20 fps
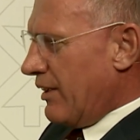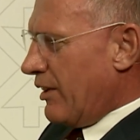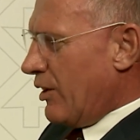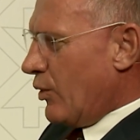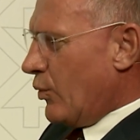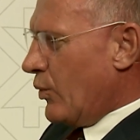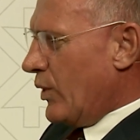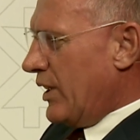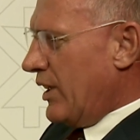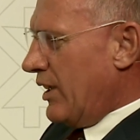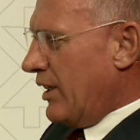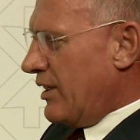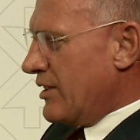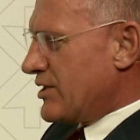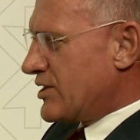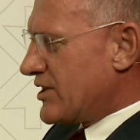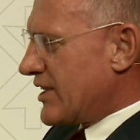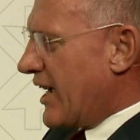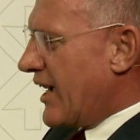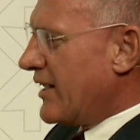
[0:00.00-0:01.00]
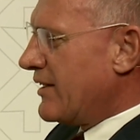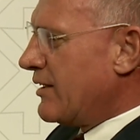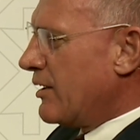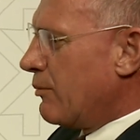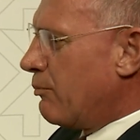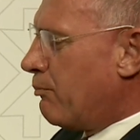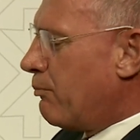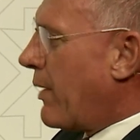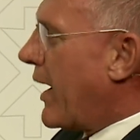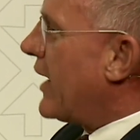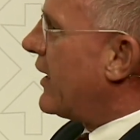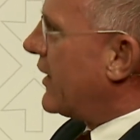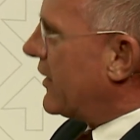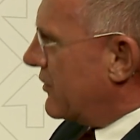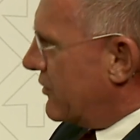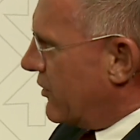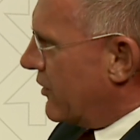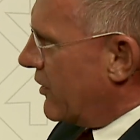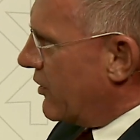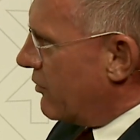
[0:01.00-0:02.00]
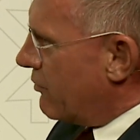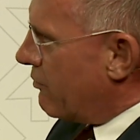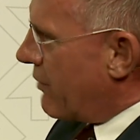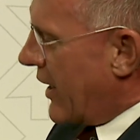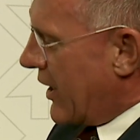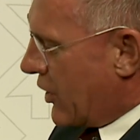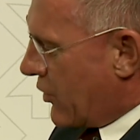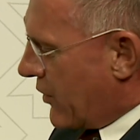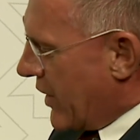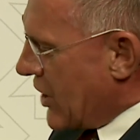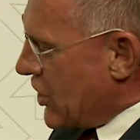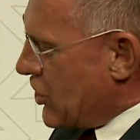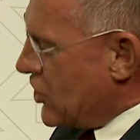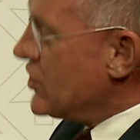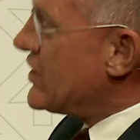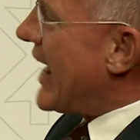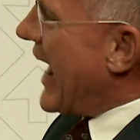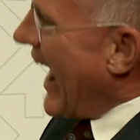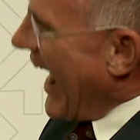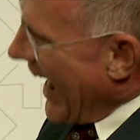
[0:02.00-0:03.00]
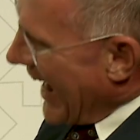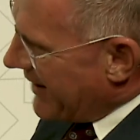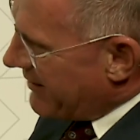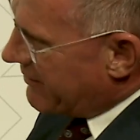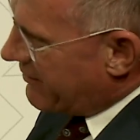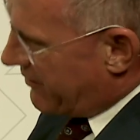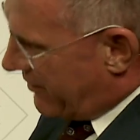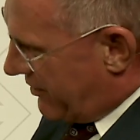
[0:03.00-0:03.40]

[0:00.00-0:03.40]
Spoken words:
we signed a bilateral migration and